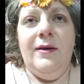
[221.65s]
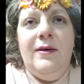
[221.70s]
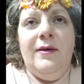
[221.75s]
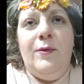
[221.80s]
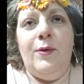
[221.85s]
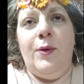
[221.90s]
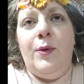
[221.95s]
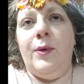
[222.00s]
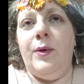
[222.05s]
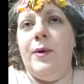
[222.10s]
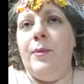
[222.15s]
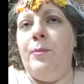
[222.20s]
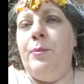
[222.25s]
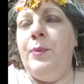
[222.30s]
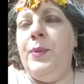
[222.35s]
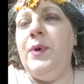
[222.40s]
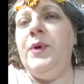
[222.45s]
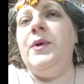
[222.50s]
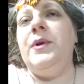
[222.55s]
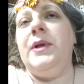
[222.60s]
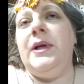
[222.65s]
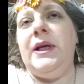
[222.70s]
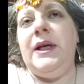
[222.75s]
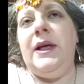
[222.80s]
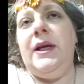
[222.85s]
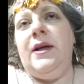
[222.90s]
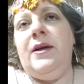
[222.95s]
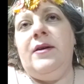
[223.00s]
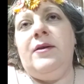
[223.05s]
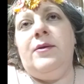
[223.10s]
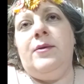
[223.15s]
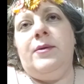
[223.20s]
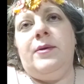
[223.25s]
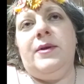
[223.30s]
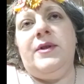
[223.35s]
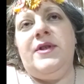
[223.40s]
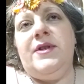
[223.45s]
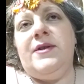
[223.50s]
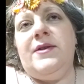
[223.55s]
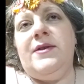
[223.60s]
or a bully or
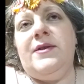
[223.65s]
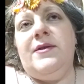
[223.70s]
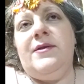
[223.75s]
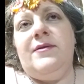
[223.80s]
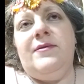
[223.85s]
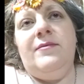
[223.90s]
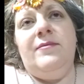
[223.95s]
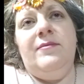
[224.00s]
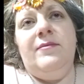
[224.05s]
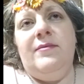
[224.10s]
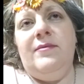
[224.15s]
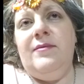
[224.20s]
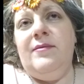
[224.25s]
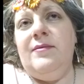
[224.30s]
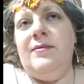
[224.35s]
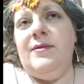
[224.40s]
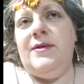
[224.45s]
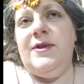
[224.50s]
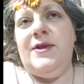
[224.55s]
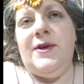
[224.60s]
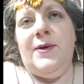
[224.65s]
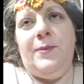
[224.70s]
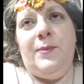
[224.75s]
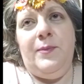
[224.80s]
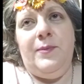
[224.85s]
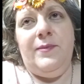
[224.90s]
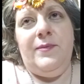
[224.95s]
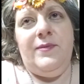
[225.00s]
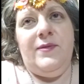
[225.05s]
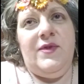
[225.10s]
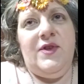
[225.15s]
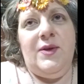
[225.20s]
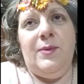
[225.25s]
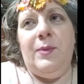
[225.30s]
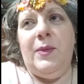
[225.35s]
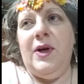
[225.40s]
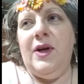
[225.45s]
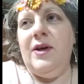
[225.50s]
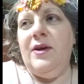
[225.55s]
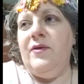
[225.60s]
just some
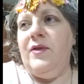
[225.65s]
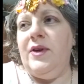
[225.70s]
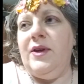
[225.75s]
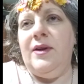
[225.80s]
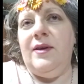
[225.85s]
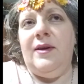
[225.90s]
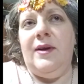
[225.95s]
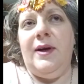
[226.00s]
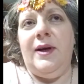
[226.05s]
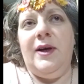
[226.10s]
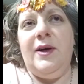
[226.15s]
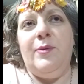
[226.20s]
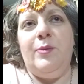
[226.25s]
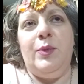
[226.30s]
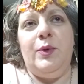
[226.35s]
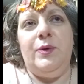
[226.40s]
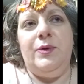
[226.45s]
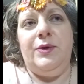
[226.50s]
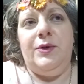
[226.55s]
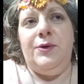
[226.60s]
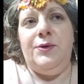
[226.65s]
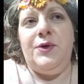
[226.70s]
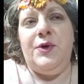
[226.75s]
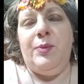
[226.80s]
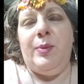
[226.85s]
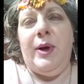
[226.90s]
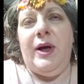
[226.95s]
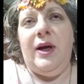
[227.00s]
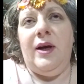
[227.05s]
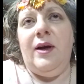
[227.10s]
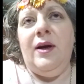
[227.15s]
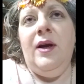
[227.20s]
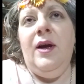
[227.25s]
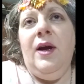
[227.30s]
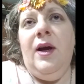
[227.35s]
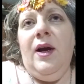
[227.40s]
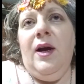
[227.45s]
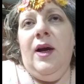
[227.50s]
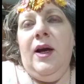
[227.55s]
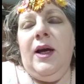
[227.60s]
kind of unlikable douchebag.
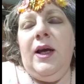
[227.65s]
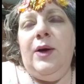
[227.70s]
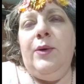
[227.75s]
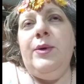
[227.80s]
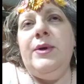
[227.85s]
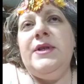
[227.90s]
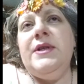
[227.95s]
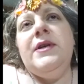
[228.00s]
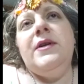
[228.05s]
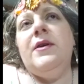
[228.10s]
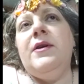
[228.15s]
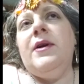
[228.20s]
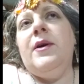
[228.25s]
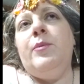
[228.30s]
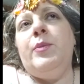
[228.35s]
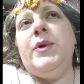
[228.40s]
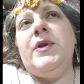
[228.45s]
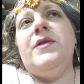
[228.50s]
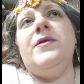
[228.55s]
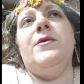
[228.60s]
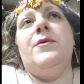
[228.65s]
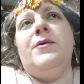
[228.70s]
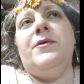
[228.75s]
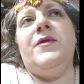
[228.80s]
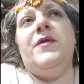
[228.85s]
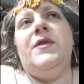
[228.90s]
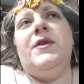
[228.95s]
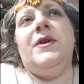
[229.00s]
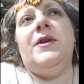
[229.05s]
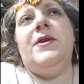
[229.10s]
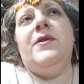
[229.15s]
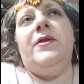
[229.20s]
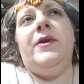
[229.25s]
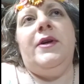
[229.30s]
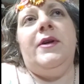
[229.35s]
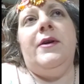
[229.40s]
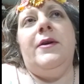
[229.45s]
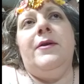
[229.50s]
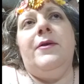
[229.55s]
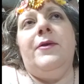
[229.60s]
He was in an episode of 6
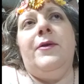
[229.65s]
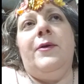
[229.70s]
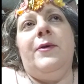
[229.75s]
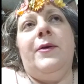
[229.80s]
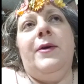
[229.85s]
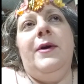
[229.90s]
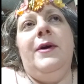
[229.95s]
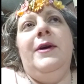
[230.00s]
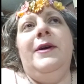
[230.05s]
Feet Under,